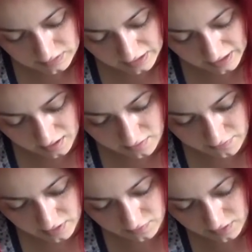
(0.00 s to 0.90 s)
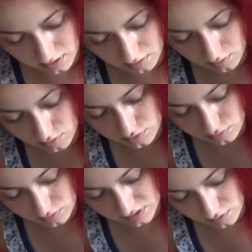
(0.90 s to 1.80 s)
take a very close
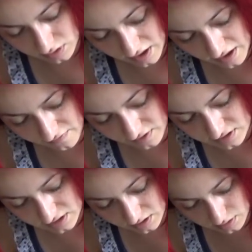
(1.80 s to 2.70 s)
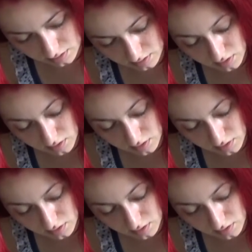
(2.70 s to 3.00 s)
root on every single